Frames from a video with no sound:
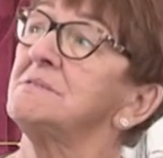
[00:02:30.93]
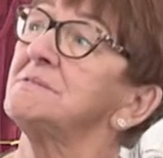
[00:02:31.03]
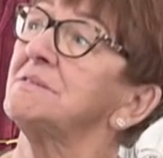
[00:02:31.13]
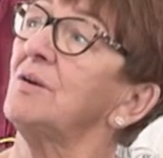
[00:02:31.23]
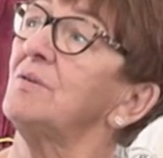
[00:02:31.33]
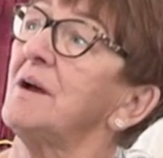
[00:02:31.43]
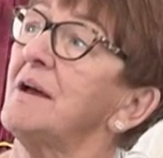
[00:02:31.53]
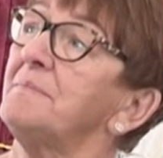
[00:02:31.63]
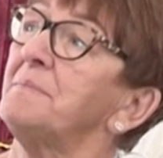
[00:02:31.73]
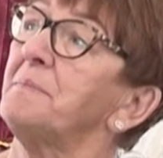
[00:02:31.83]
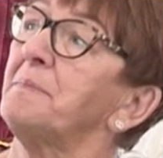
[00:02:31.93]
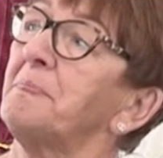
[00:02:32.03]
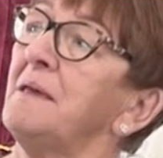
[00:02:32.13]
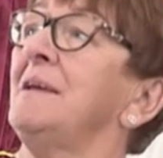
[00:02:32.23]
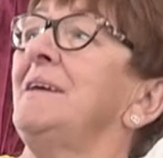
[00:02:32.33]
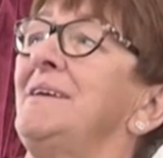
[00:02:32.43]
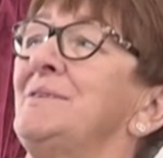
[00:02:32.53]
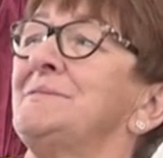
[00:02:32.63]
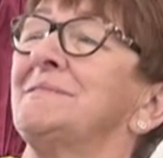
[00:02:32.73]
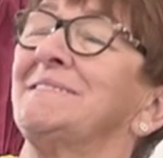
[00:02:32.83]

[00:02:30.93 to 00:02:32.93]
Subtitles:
So he